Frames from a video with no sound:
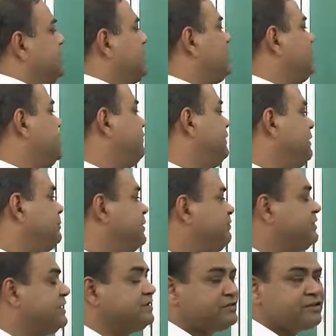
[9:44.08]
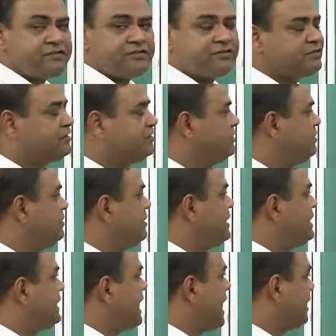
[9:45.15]
liquid, vapor phases
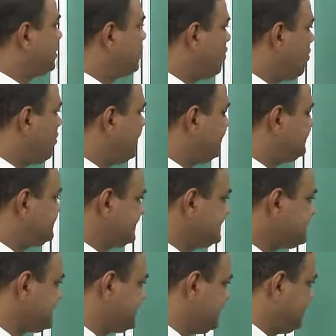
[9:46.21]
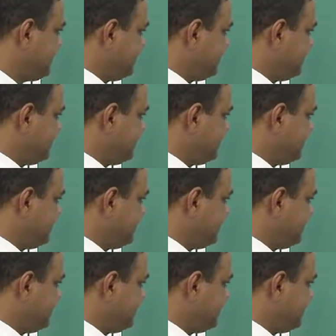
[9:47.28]
can coexist.